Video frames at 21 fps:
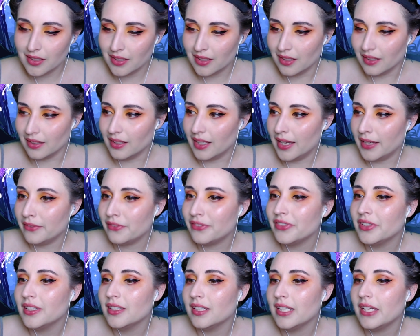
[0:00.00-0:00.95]
Life
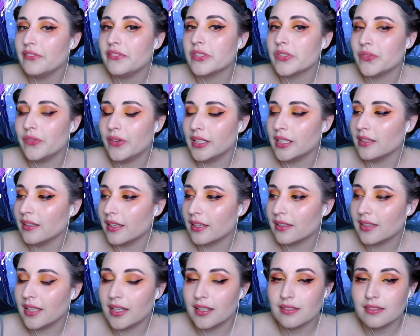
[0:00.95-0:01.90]
is funny like
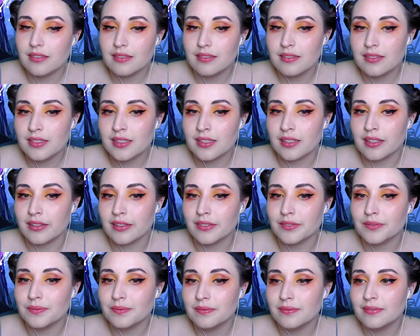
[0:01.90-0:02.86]
that. So
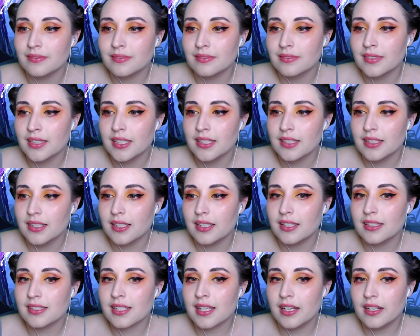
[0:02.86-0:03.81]

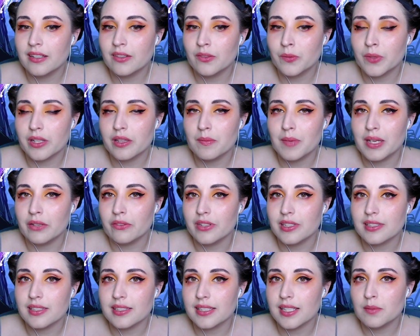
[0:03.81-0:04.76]
it's kind of one of the main
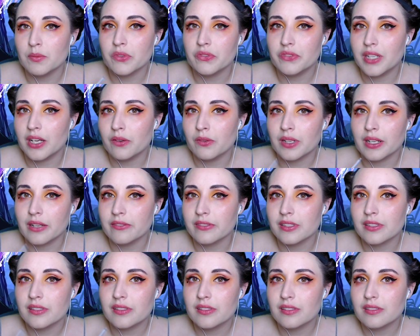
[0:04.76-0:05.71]
reasons I moved out when I
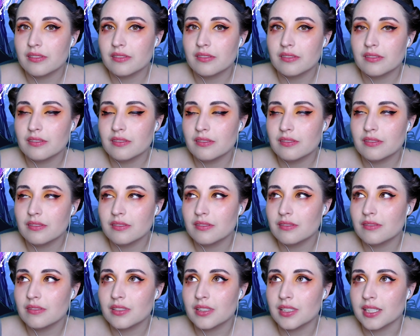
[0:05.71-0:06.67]
was
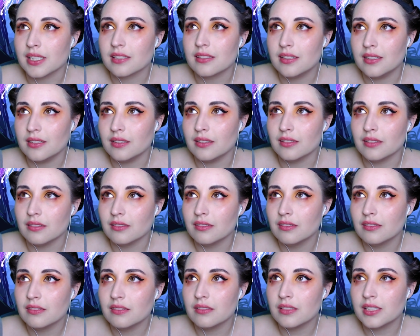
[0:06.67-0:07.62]
17.
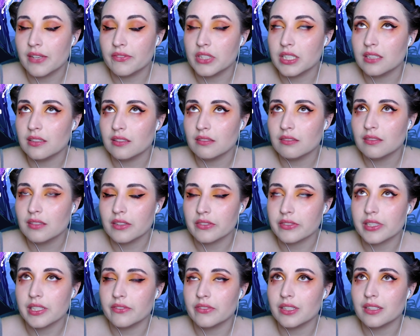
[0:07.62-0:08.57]
I was
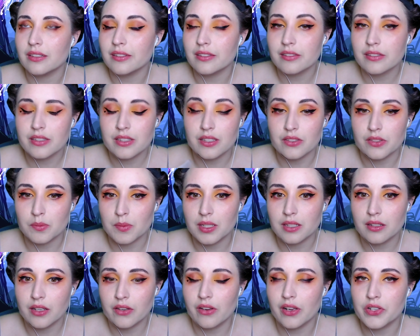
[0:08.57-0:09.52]
17, excuse me.
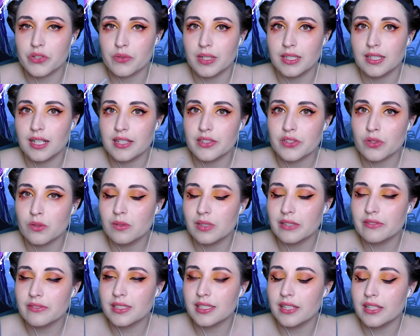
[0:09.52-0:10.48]
I graduated high school when I
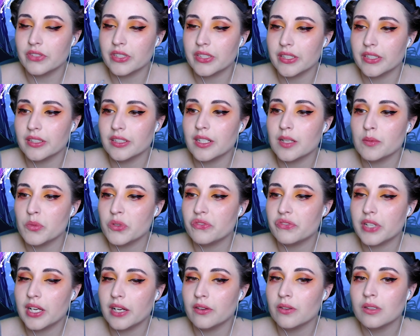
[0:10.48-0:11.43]
was 17 and I moved
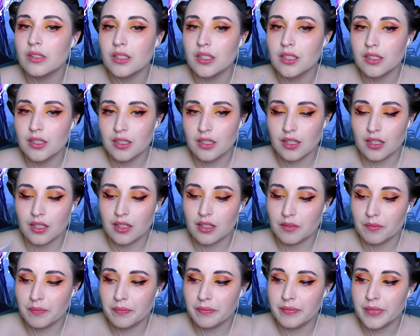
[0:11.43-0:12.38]
out.
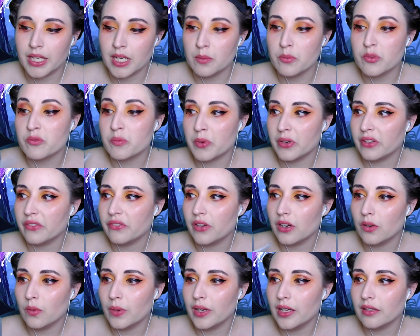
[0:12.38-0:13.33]
And I moved pretty far
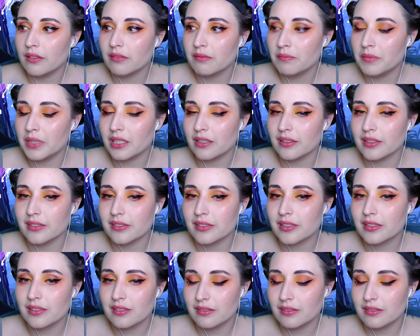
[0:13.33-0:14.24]
away because